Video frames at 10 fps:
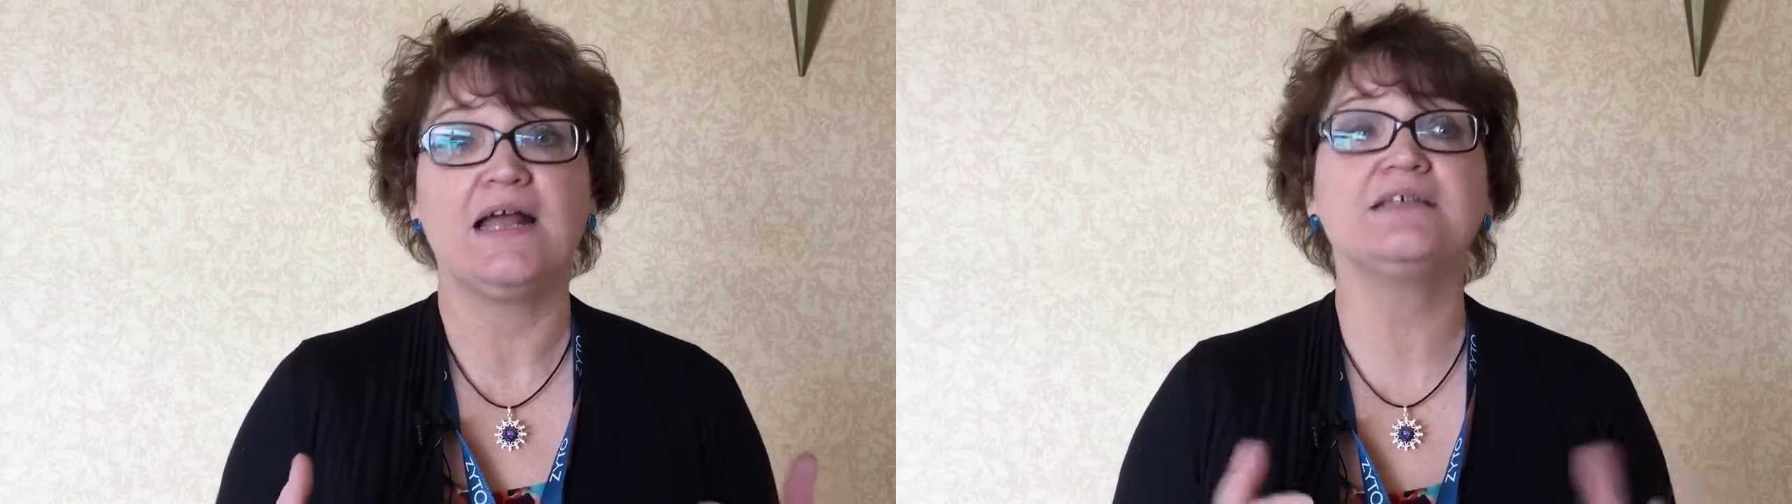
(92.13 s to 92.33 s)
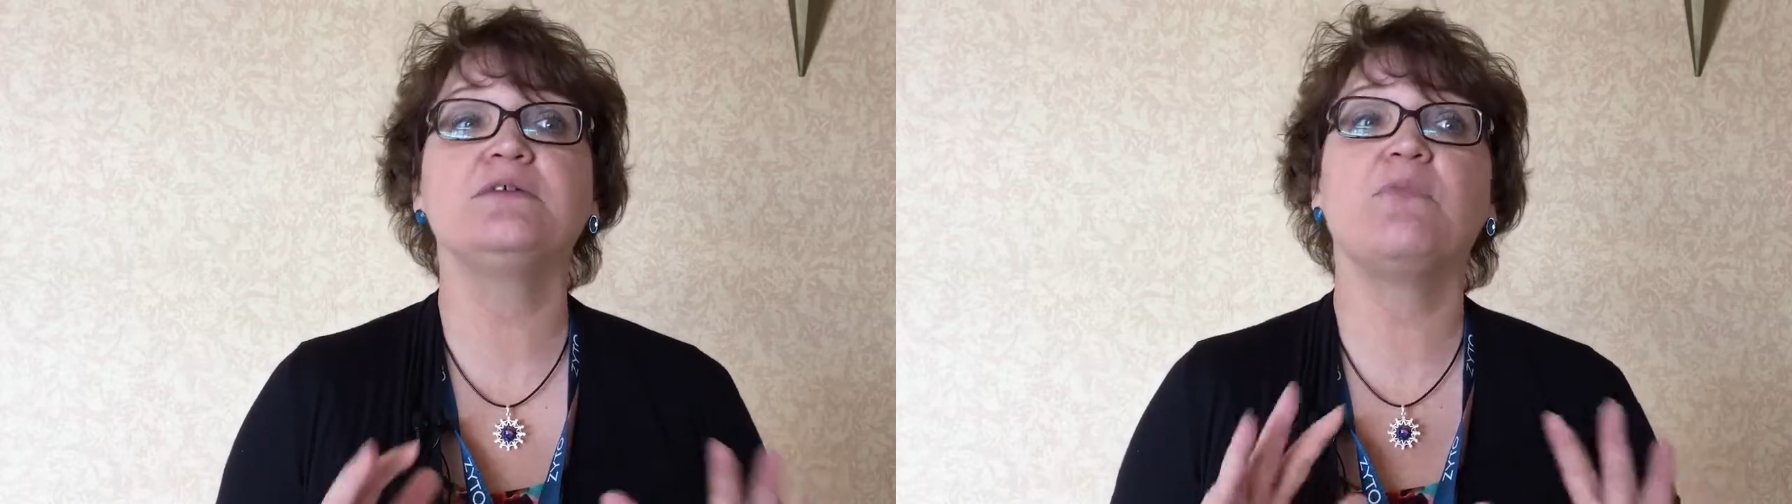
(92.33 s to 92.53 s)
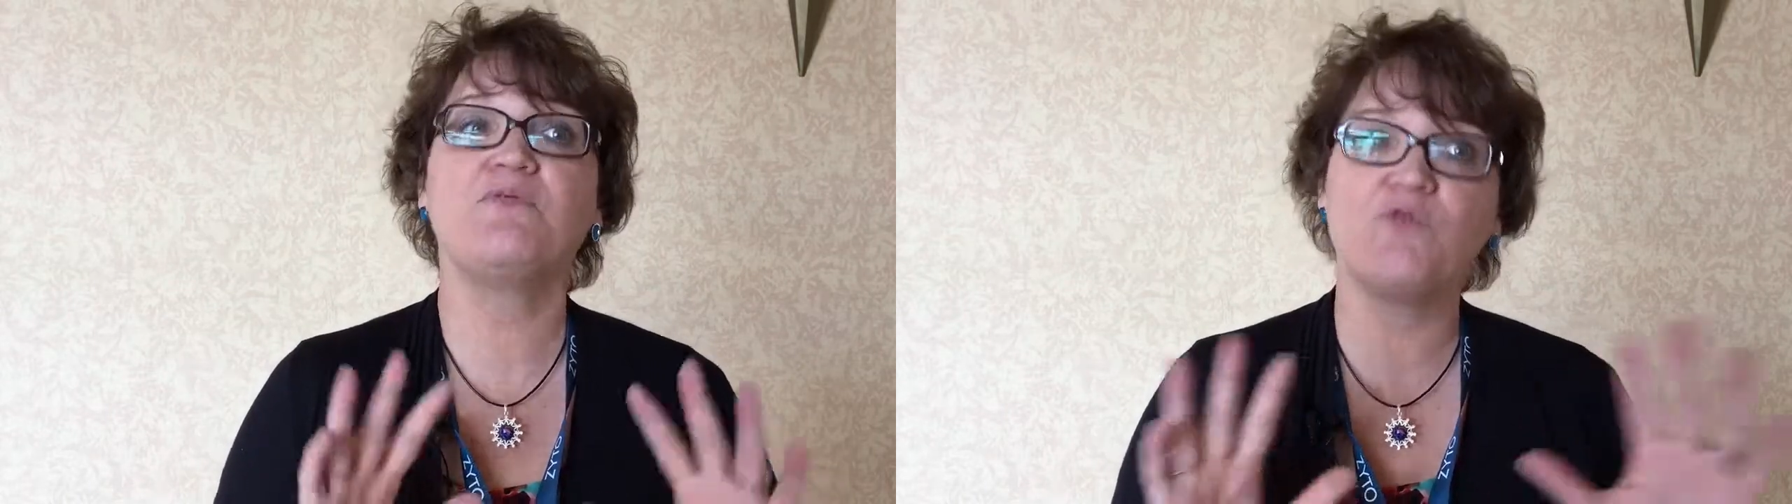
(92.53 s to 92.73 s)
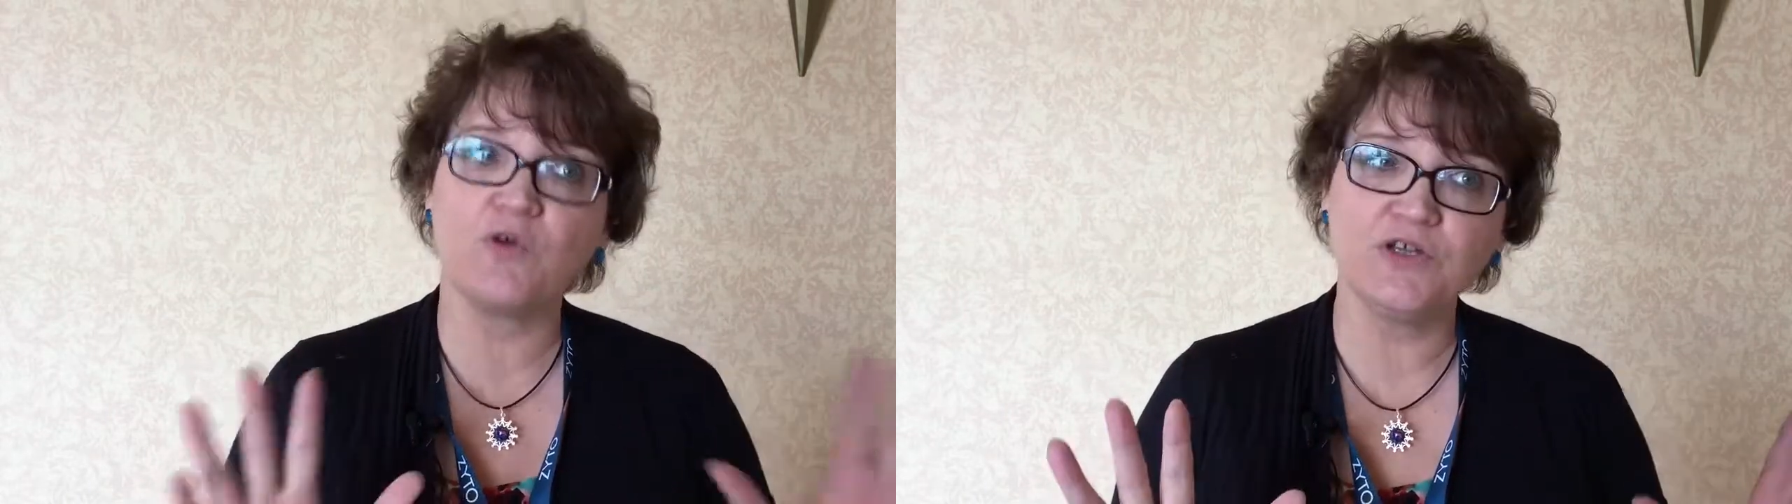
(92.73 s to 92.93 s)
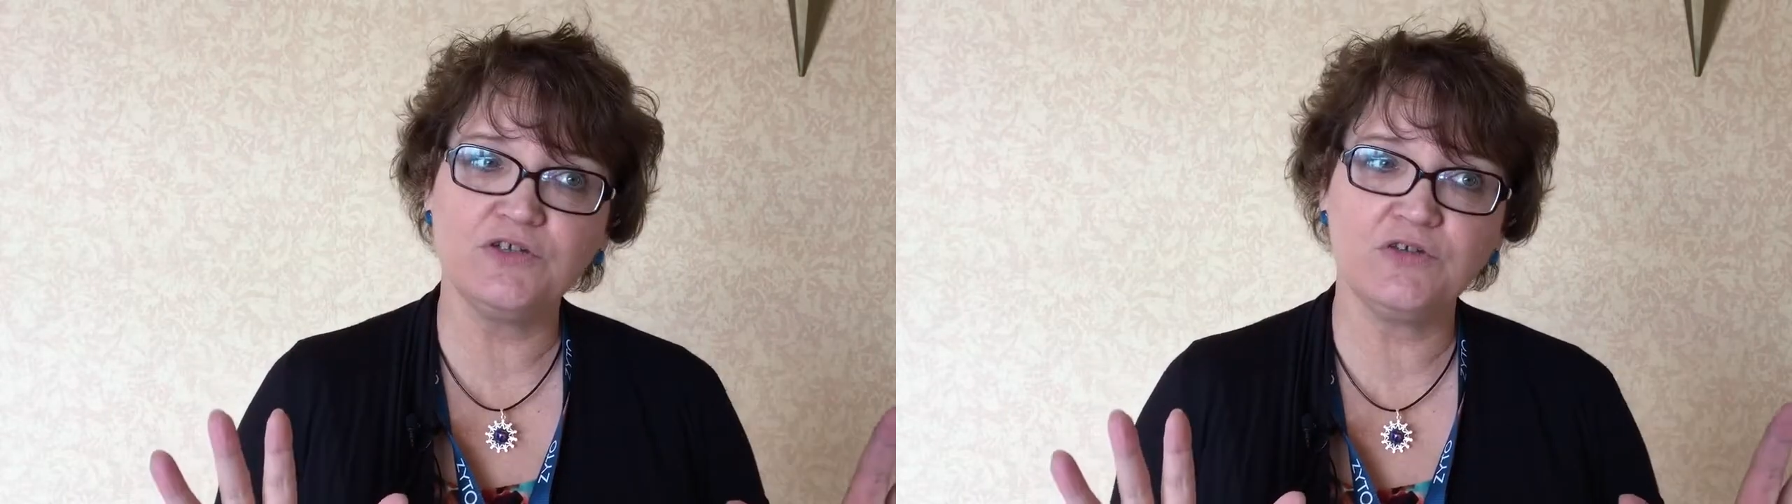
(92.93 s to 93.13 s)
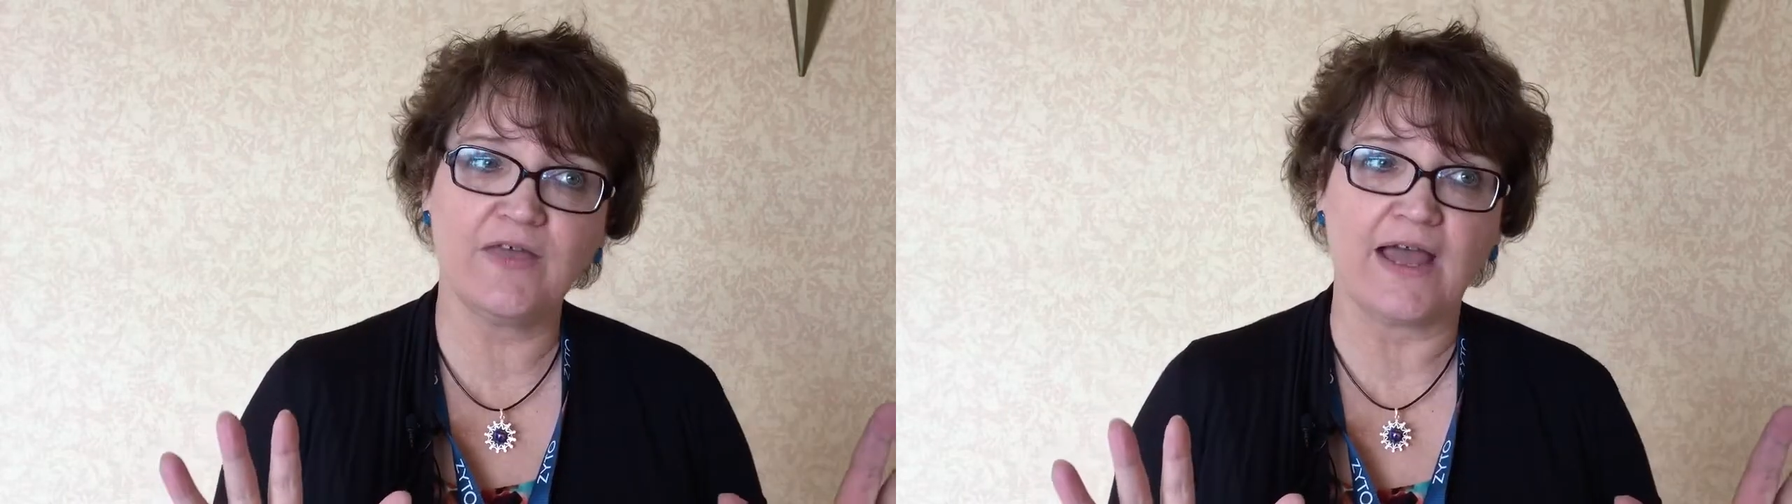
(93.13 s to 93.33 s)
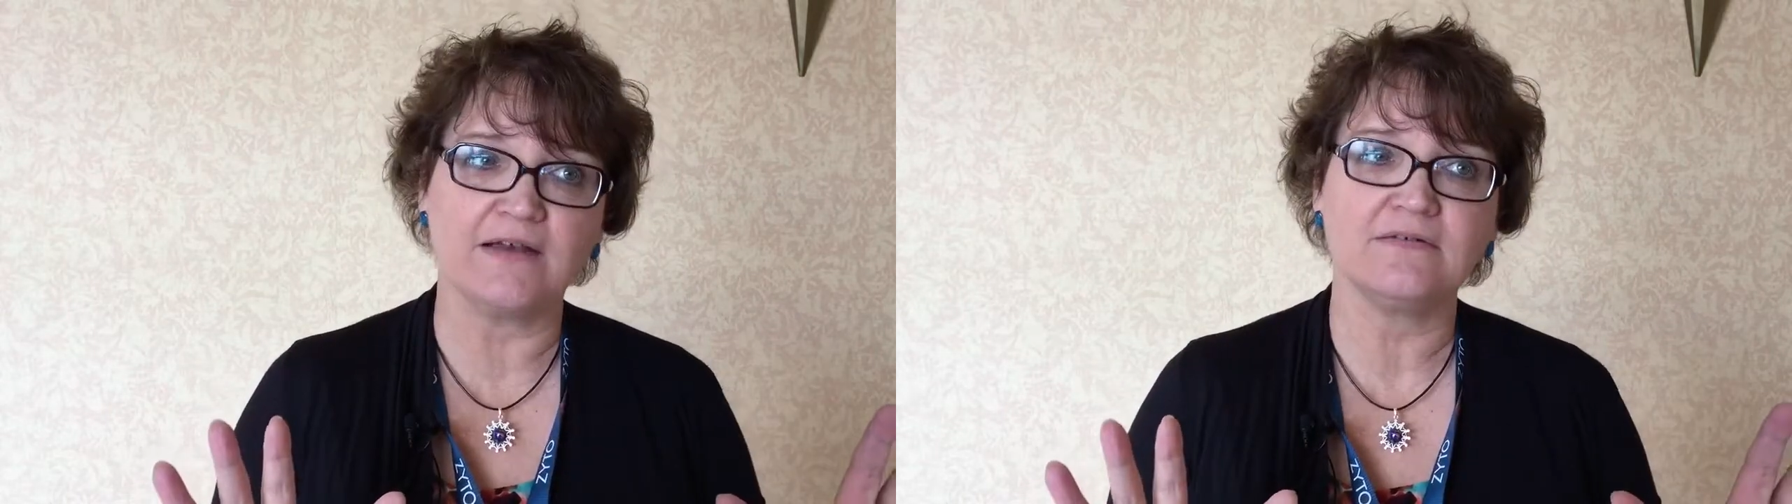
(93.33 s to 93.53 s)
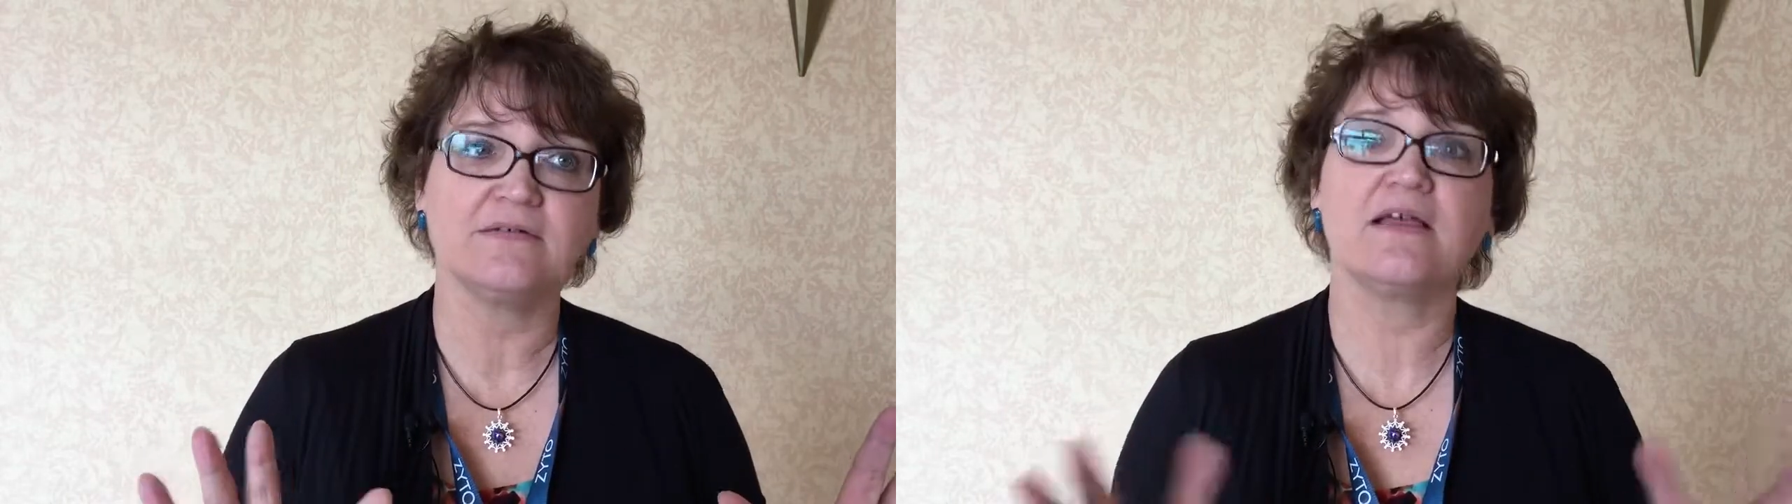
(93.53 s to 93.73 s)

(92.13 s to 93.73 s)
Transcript: I said, before you do that,